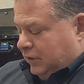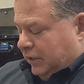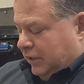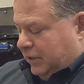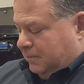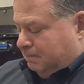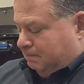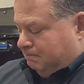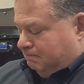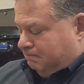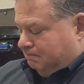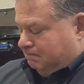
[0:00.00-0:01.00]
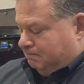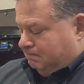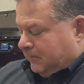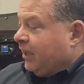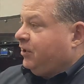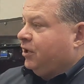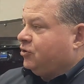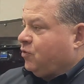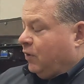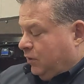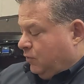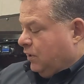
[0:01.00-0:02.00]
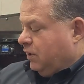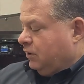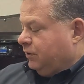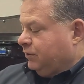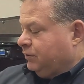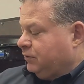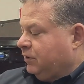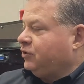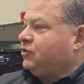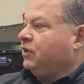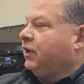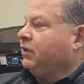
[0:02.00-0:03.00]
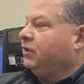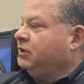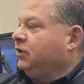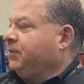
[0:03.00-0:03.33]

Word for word: Um, it does quite well, and there's a lot, of, a little